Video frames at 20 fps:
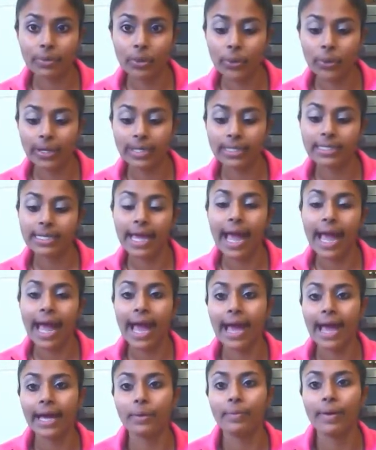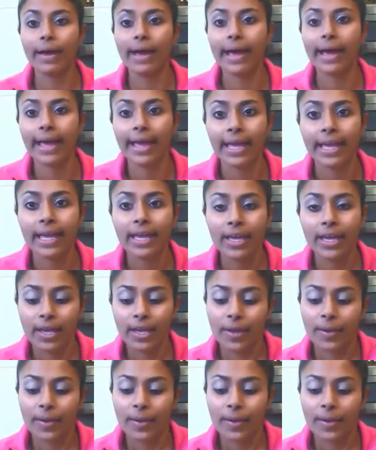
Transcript: I'm going to add my